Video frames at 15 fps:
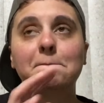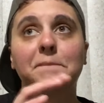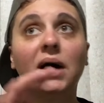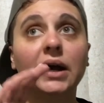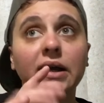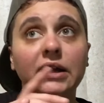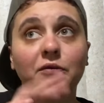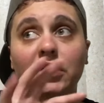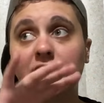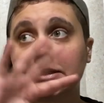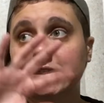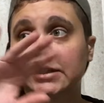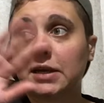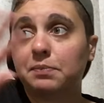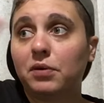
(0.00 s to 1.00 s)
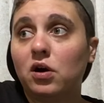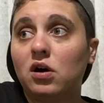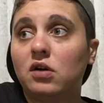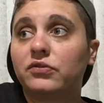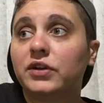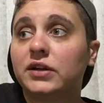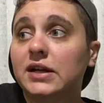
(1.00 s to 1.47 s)
But when you skip
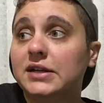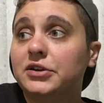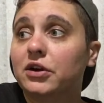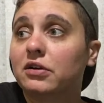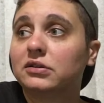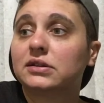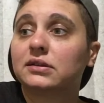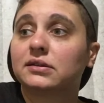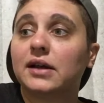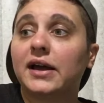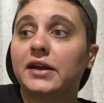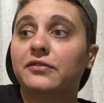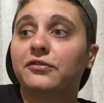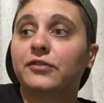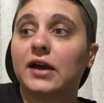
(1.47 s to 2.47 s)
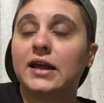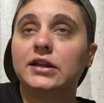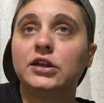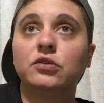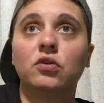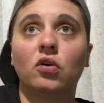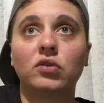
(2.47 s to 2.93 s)
all the adult life and
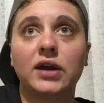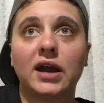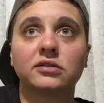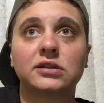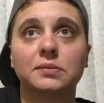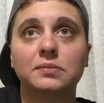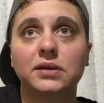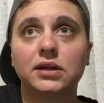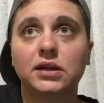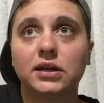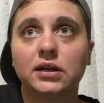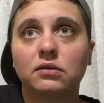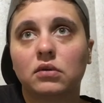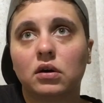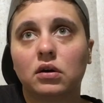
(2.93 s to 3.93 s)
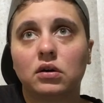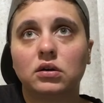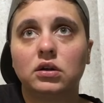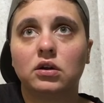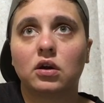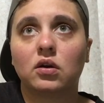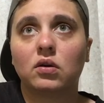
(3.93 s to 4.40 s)
you go down to being,
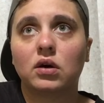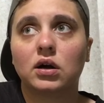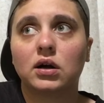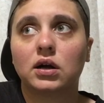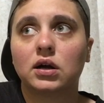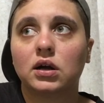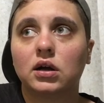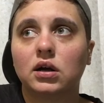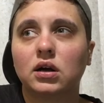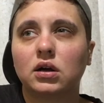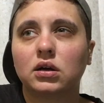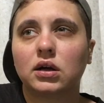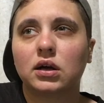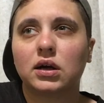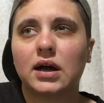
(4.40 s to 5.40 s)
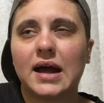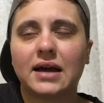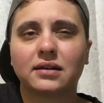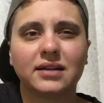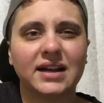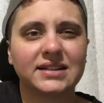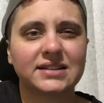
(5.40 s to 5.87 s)
you know, a
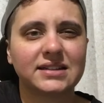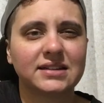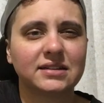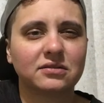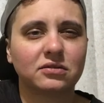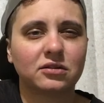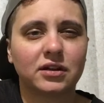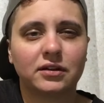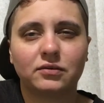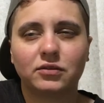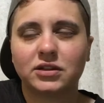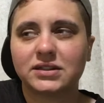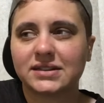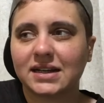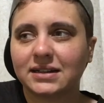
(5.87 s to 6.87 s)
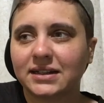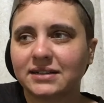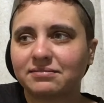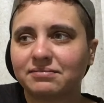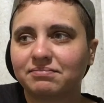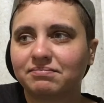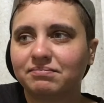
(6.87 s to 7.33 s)
adolescent, what is that, like
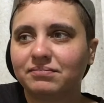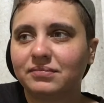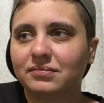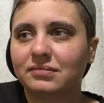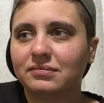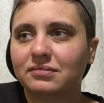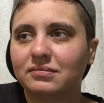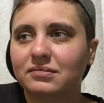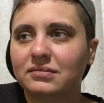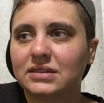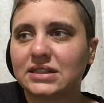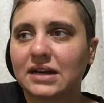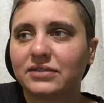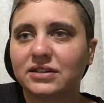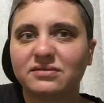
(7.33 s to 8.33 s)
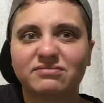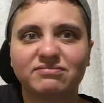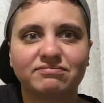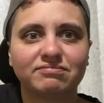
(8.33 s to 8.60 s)
7?